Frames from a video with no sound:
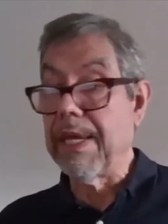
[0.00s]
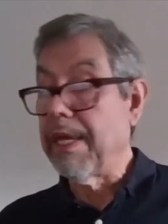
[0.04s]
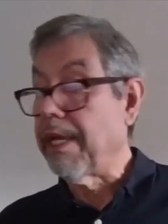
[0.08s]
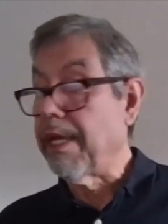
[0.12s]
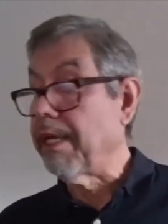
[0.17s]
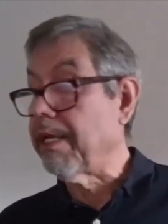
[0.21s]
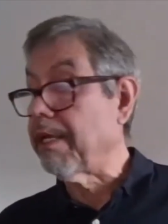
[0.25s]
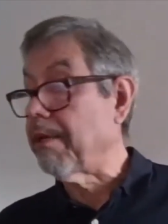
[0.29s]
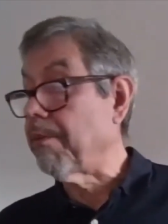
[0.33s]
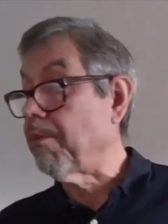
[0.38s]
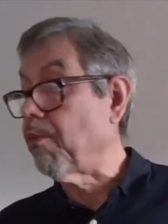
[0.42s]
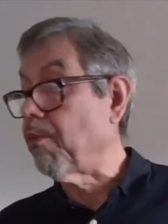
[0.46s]

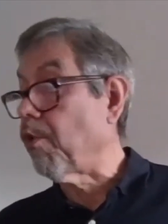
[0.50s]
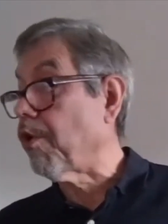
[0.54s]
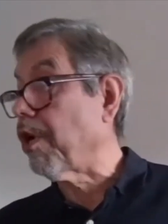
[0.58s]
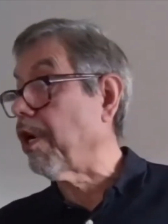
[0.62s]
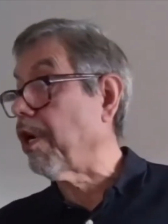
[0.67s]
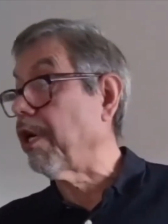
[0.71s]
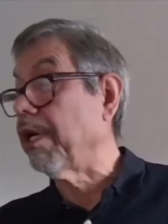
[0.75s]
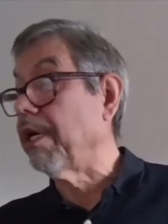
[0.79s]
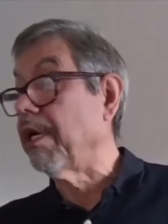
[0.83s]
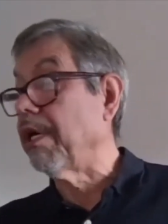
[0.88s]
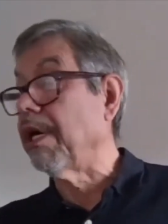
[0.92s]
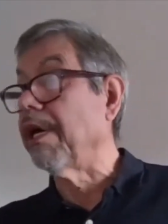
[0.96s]
in a
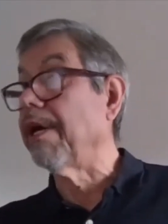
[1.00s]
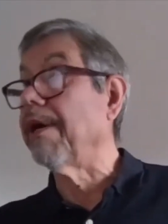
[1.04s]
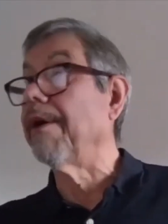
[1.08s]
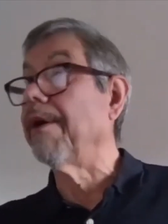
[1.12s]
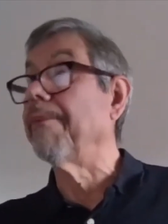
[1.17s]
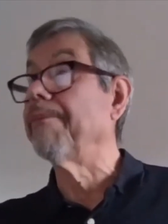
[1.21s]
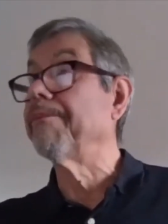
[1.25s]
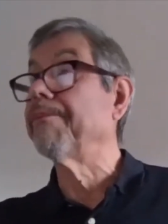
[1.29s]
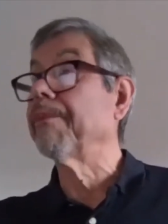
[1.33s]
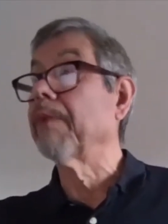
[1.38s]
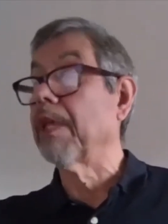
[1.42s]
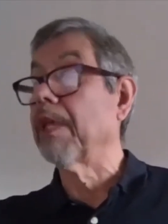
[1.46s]

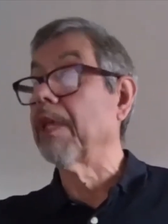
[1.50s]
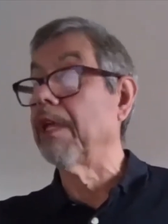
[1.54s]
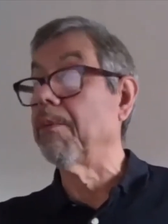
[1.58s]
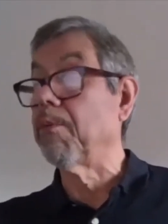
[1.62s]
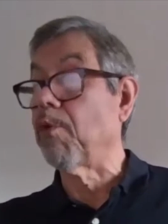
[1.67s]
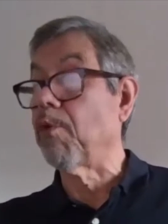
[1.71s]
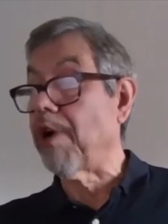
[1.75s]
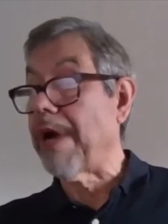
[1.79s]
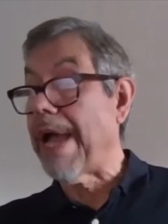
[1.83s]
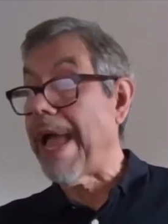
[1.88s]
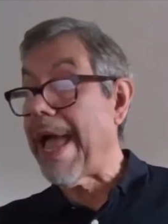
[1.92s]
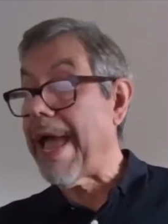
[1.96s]

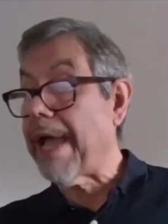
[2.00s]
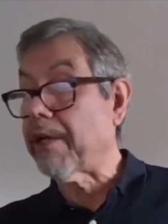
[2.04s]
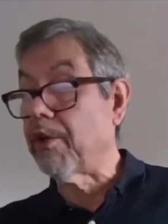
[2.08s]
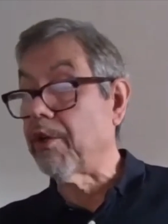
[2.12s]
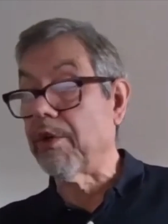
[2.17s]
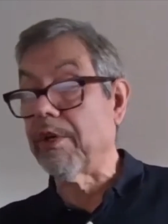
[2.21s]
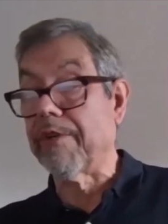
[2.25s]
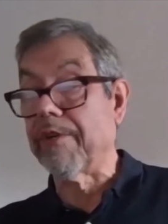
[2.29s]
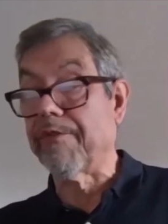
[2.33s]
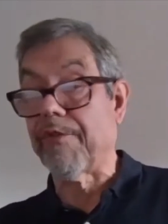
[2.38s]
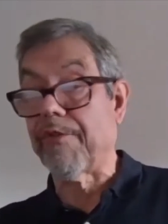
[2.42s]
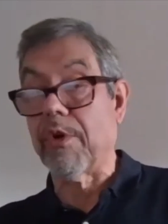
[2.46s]
more
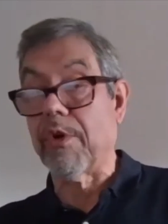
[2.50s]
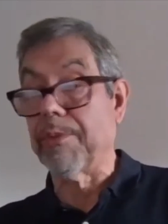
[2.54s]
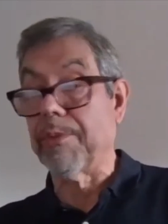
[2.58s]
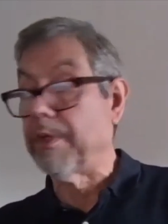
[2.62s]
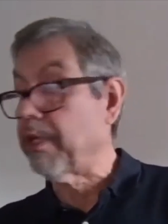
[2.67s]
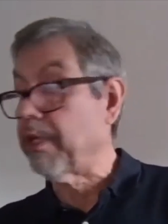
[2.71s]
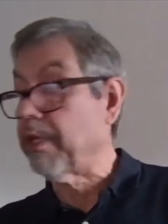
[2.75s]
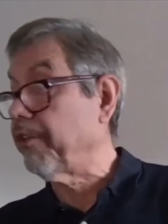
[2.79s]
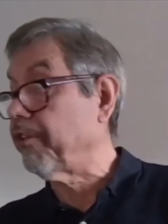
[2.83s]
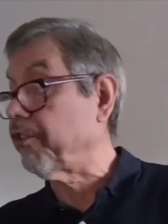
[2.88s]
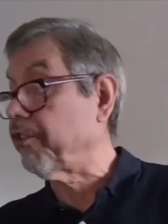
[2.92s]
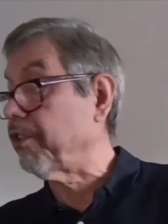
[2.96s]
accurate
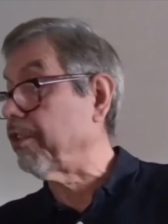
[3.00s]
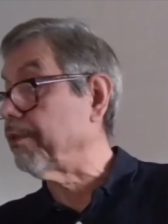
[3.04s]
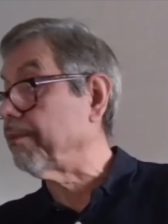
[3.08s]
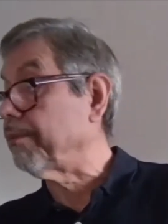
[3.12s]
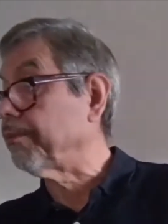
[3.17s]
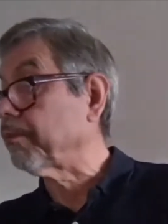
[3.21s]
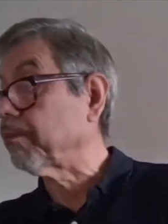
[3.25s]
formulation.